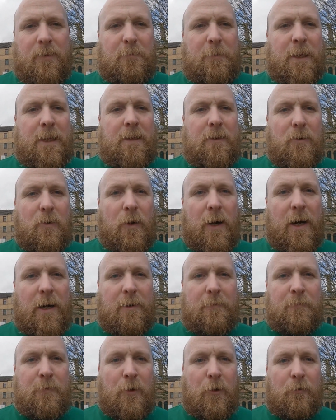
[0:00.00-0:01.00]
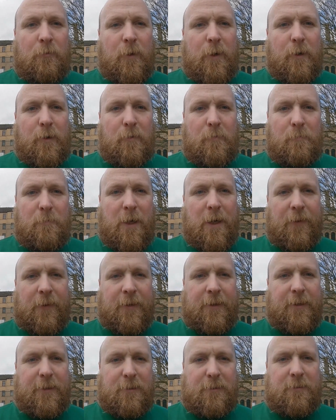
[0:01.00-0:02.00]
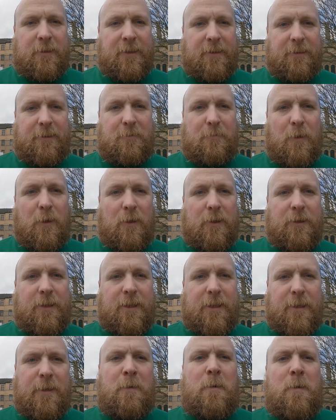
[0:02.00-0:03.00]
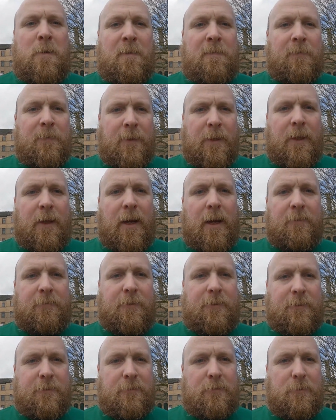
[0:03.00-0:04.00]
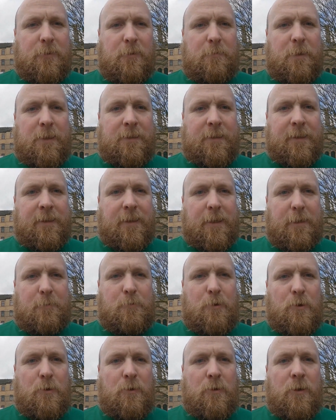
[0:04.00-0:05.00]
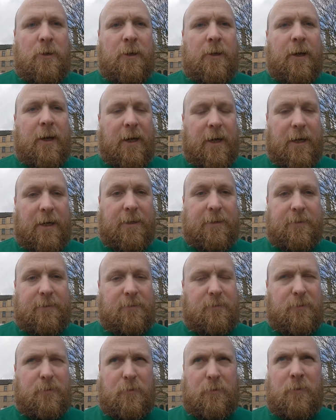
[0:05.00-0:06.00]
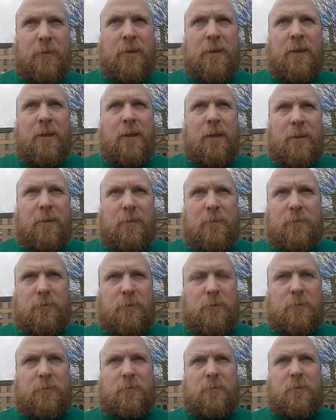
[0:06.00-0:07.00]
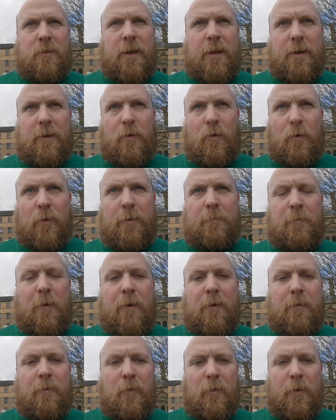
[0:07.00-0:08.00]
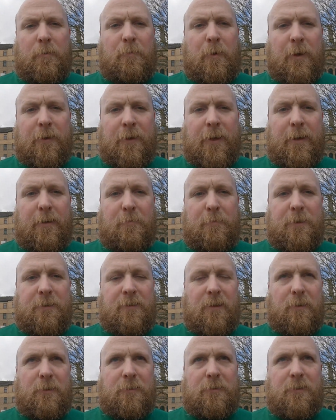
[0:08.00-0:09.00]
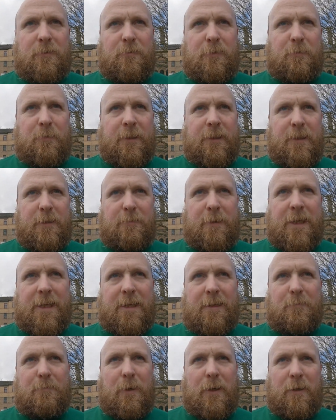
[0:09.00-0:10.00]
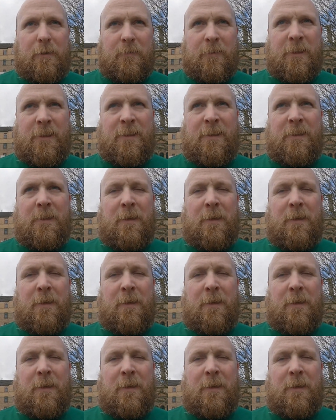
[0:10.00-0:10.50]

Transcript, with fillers: to me, no harm, no foul. But I think a slightly smaller gear, everything's going to be tickety-boo, and you know, just the only, only point then will be is I'll lose some speed in the bike, but